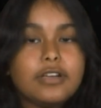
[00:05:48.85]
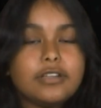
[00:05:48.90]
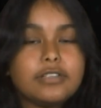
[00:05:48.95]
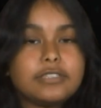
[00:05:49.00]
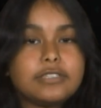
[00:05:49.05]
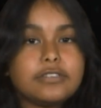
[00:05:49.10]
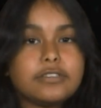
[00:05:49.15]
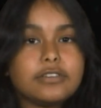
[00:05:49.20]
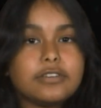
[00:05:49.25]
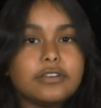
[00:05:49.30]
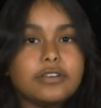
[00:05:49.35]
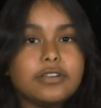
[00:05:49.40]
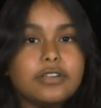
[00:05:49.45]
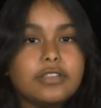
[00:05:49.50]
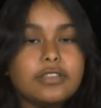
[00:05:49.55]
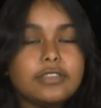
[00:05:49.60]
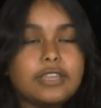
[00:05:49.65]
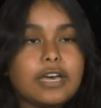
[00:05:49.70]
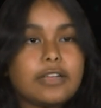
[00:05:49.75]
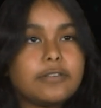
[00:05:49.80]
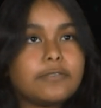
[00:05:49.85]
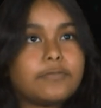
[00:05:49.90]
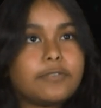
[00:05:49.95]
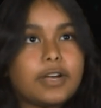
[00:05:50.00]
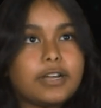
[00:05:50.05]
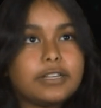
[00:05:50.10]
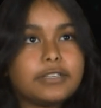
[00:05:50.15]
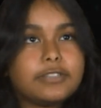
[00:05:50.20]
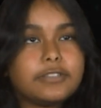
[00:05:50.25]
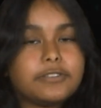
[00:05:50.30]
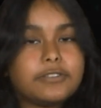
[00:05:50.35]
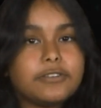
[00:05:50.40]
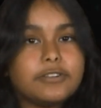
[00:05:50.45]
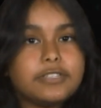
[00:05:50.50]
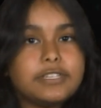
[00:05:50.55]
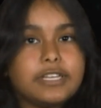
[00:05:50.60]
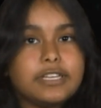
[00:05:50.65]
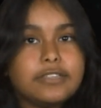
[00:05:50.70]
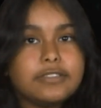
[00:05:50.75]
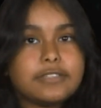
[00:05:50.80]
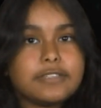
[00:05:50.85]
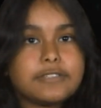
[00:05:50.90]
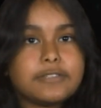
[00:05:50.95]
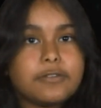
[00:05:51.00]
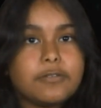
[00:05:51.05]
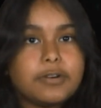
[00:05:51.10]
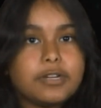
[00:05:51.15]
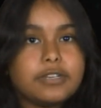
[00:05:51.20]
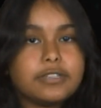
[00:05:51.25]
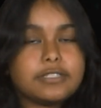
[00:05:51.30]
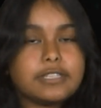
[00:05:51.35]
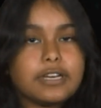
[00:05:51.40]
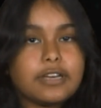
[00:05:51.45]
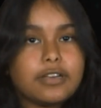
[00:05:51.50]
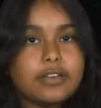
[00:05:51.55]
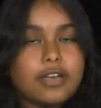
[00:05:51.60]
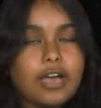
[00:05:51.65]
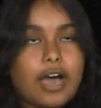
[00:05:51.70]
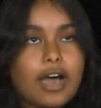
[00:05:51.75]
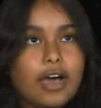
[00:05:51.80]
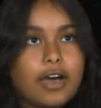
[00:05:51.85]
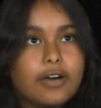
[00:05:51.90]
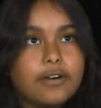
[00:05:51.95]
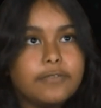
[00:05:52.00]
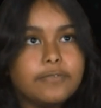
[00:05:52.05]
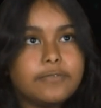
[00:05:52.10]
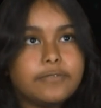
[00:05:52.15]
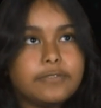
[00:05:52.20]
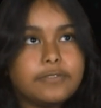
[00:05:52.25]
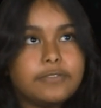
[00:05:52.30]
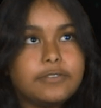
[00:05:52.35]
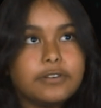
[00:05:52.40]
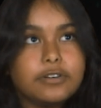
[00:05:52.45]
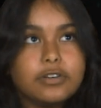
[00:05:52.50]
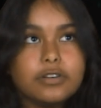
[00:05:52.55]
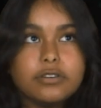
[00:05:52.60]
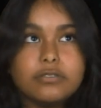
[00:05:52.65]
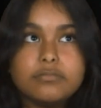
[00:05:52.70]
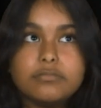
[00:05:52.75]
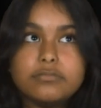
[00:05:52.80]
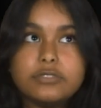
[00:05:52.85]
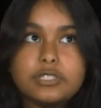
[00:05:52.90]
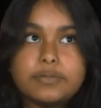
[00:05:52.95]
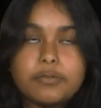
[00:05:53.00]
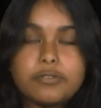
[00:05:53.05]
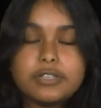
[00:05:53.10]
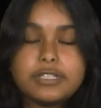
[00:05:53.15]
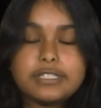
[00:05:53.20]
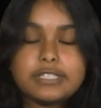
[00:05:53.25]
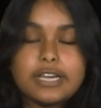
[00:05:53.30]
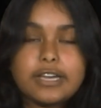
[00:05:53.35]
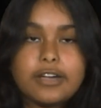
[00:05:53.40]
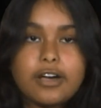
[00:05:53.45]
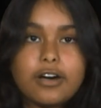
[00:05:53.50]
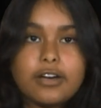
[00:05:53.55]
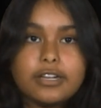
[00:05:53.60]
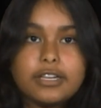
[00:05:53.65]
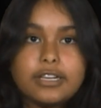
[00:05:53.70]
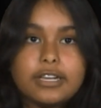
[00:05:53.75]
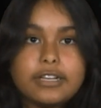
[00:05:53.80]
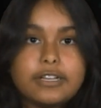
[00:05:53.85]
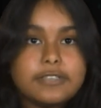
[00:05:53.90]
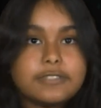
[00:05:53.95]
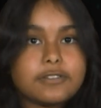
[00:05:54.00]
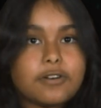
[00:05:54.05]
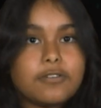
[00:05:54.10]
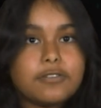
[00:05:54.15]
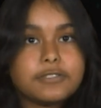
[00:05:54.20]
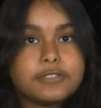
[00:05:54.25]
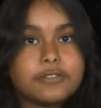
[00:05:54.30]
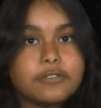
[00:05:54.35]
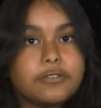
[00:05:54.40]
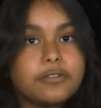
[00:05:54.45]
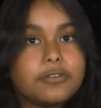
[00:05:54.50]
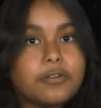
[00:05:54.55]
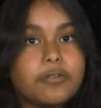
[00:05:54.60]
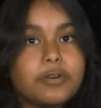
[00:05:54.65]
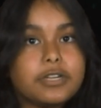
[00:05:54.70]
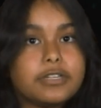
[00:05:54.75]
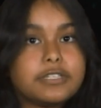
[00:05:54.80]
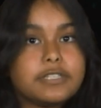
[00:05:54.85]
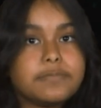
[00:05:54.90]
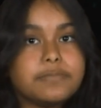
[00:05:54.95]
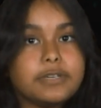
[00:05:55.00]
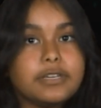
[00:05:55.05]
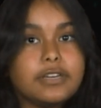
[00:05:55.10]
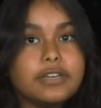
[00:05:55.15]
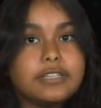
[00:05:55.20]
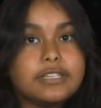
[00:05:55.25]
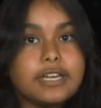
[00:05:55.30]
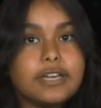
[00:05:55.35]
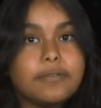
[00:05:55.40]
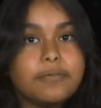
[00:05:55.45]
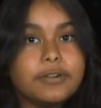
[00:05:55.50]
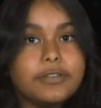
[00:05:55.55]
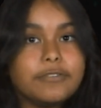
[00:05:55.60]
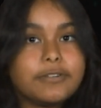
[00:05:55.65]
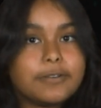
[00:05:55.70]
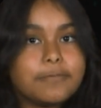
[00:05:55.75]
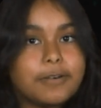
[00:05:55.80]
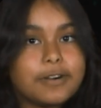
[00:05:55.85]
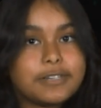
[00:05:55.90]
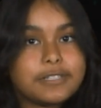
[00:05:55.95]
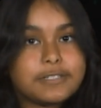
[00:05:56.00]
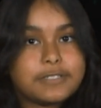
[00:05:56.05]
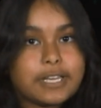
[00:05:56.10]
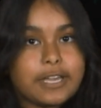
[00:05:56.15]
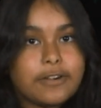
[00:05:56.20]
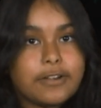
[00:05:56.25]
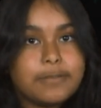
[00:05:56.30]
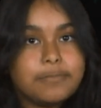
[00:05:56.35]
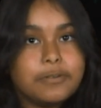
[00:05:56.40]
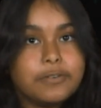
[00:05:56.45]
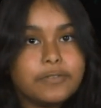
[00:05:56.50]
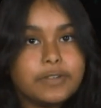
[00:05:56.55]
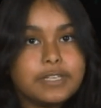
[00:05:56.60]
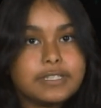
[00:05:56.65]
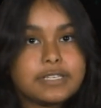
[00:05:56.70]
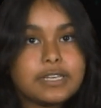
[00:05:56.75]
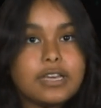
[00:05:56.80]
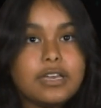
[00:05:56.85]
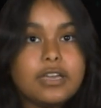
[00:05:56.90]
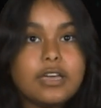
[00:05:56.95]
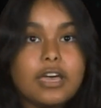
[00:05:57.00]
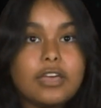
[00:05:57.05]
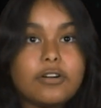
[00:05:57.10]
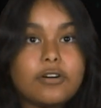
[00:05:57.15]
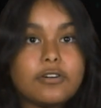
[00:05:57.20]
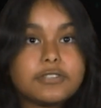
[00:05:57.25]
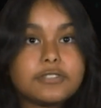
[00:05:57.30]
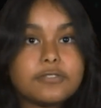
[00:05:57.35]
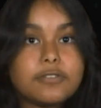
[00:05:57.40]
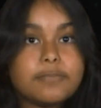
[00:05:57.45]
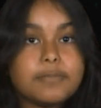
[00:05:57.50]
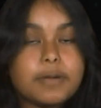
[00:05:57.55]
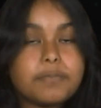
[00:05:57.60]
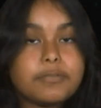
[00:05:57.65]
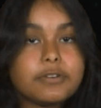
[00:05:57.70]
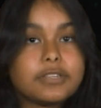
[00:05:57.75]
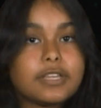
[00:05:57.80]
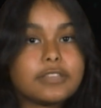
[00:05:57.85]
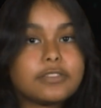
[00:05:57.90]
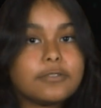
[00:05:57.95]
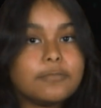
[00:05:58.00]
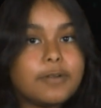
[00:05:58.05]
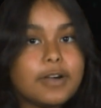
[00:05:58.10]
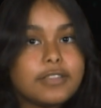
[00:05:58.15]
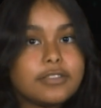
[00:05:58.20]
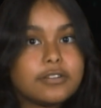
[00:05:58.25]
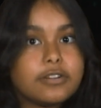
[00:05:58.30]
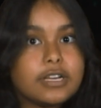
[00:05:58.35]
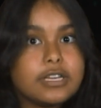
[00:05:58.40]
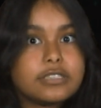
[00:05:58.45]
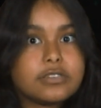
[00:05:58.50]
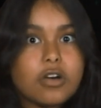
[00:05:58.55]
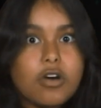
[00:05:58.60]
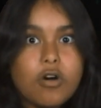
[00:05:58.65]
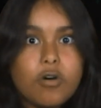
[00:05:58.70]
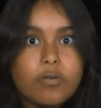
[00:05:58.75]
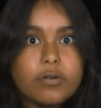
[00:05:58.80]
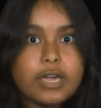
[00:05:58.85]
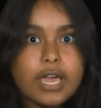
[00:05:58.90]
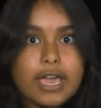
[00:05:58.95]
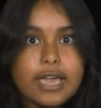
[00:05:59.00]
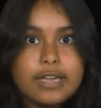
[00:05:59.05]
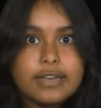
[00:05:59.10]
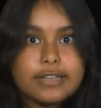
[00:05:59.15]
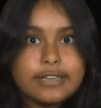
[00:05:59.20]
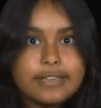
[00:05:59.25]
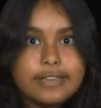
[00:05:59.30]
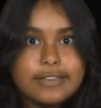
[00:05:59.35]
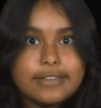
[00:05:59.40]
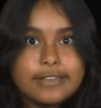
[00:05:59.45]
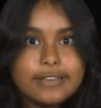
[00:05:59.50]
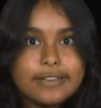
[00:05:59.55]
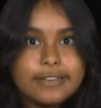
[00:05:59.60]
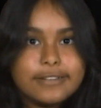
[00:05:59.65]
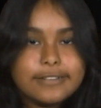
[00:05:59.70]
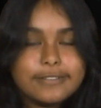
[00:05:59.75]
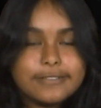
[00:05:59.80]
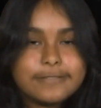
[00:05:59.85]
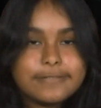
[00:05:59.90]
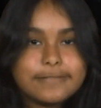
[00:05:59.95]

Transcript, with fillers: to that Friday the 13th is going to have the sports day on it, and it's also going to be a day where you can watch scary movies. And also remember that the weather is okay to eat in.